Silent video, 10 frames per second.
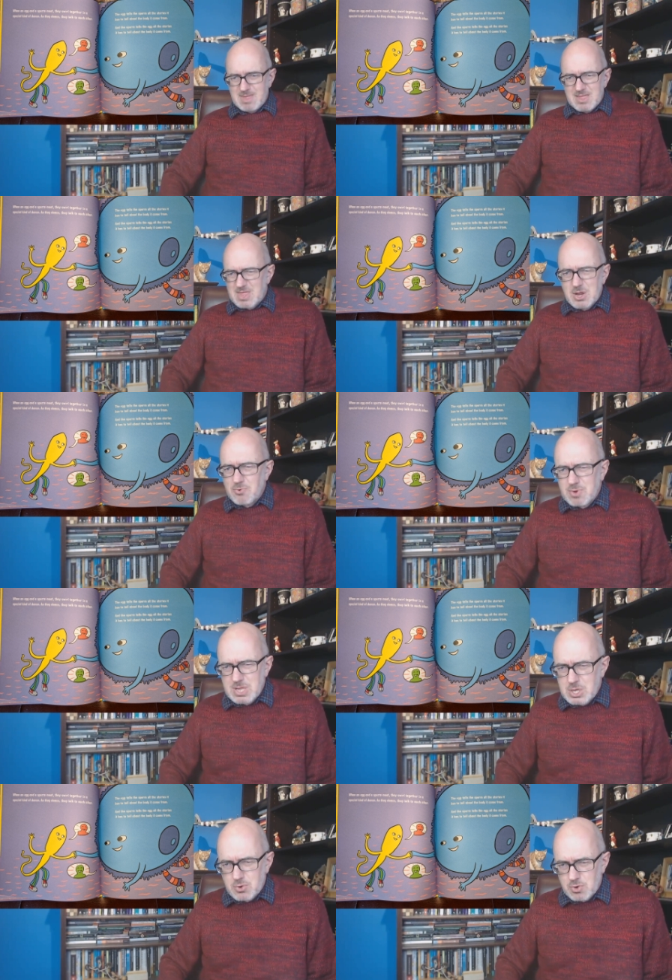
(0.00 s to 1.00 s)
They don't
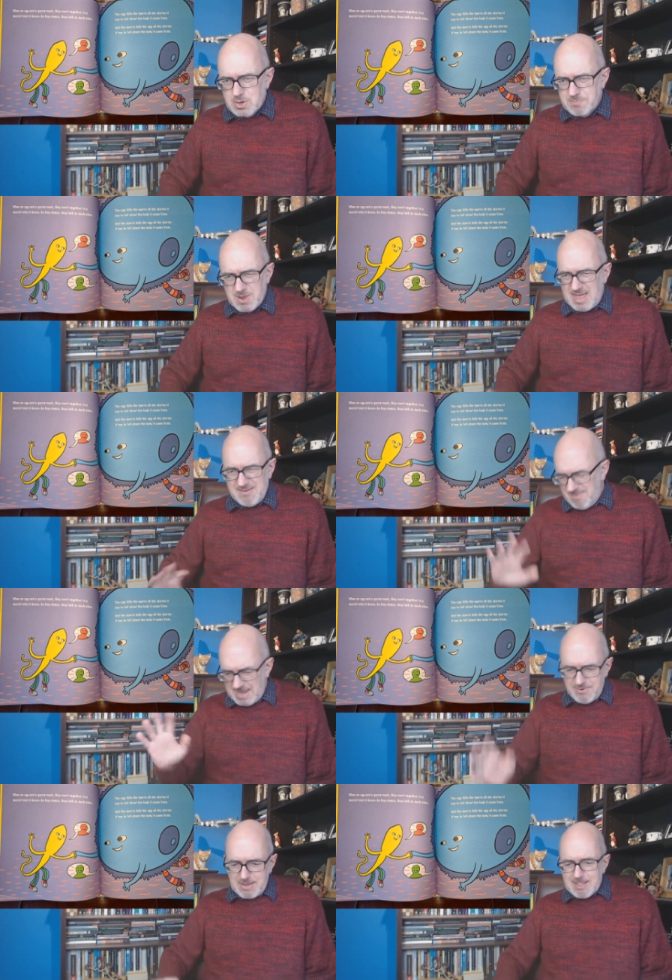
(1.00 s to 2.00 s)
really talk, but
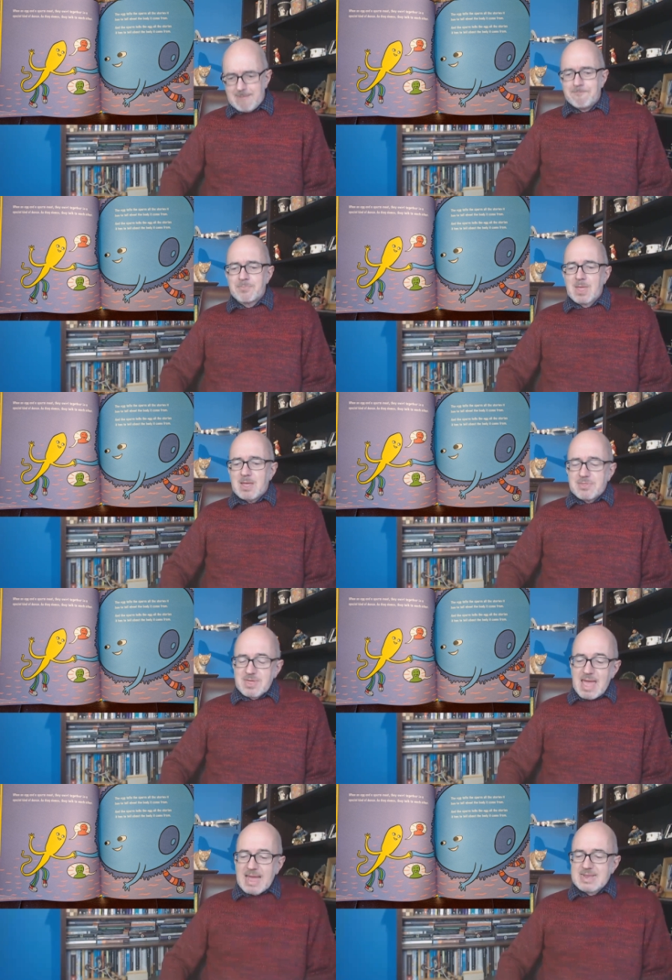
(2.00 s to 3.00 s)
anyway.
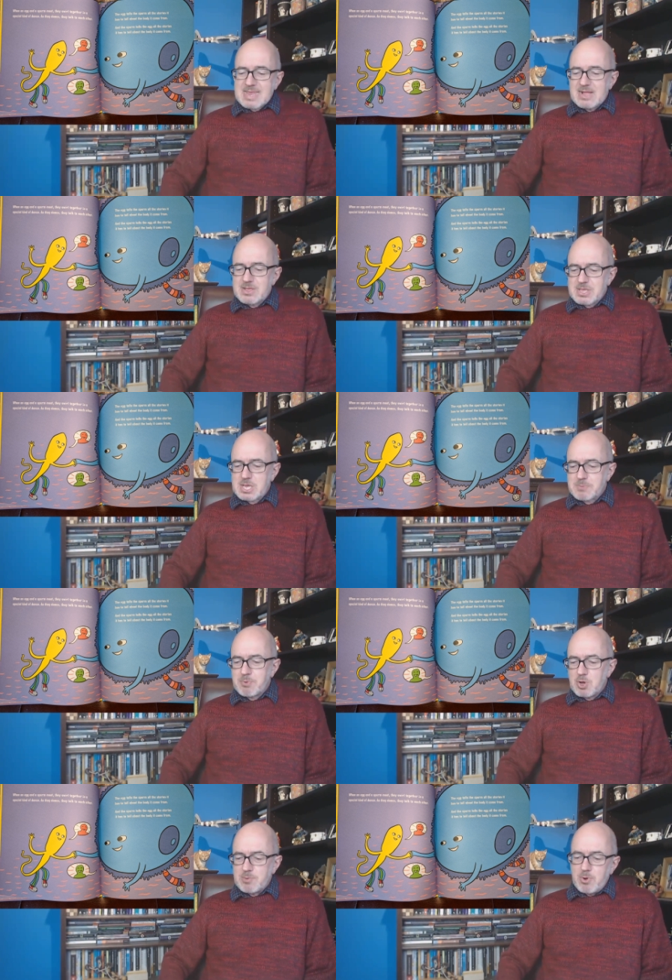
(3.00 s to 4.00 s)
The egg tells the sperm